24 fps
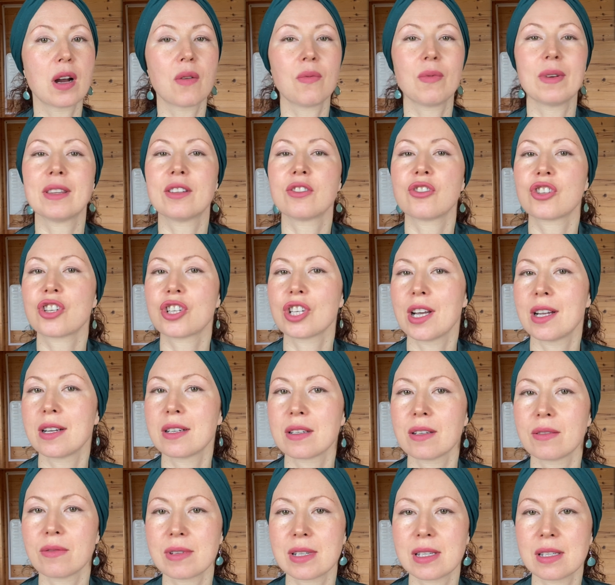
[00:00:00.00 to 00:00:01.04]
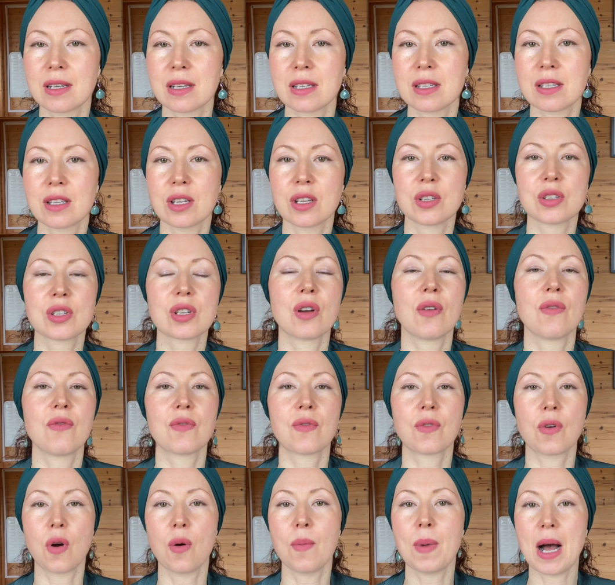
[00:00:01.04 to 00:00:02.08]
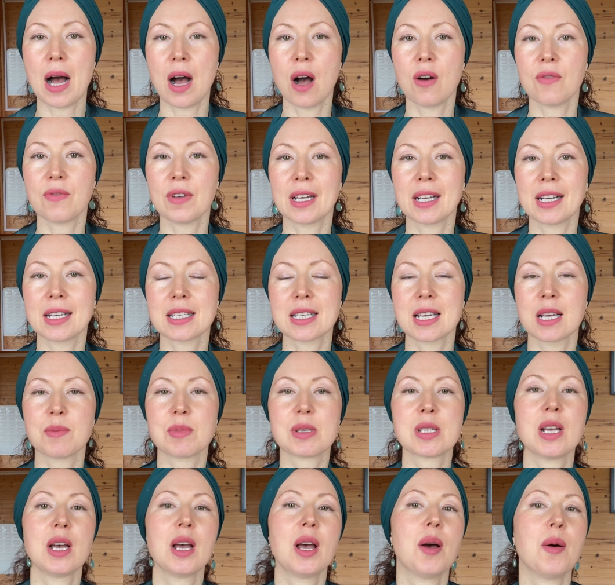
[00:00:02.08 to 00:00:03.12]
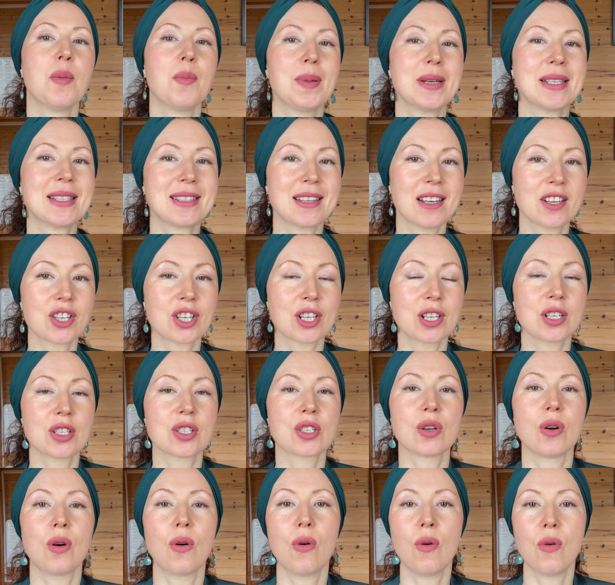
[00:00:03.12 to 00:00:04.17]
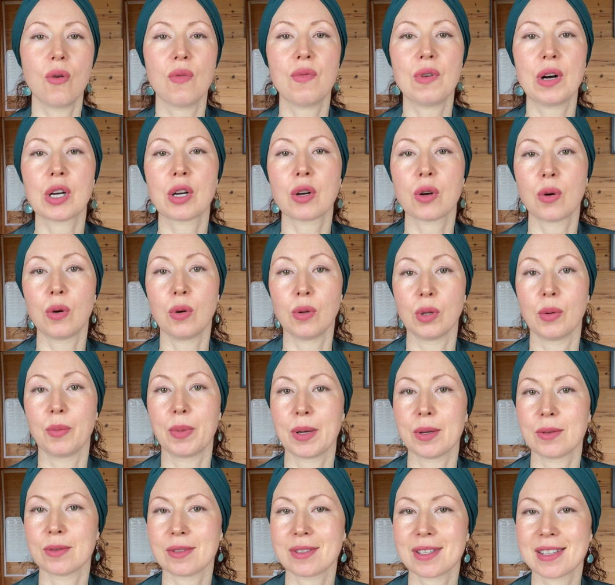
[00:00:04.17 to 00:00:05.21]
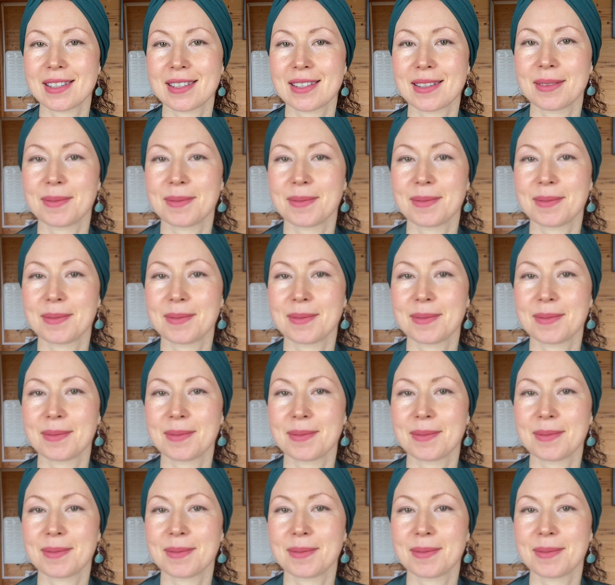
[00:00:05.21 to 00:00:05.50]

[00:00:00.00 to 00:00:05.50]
with gentle resistance from our fingertips positioned over collarbones.